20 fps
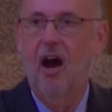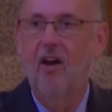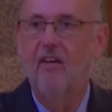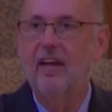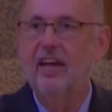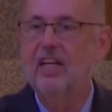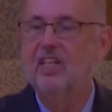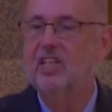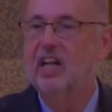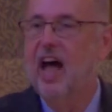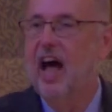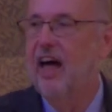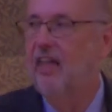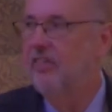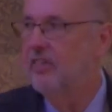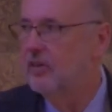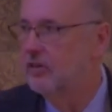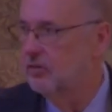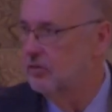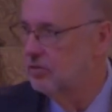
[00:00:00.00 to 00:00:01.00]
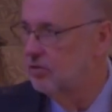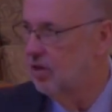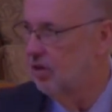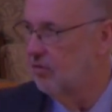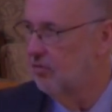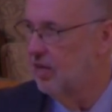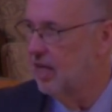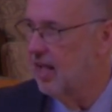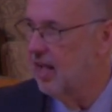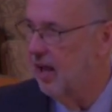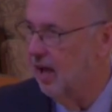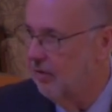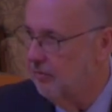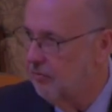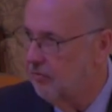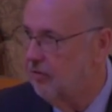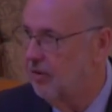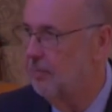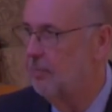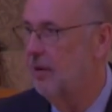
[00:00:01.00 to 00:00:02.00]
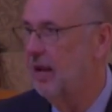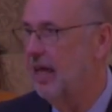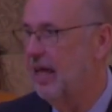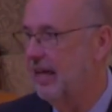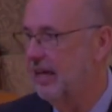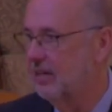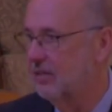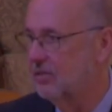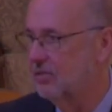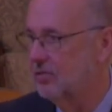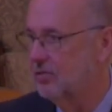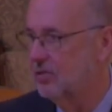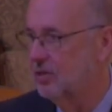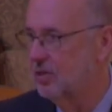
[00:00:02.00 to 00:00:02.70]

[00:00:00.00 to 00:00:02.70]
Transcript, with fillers: each other's recovery plans.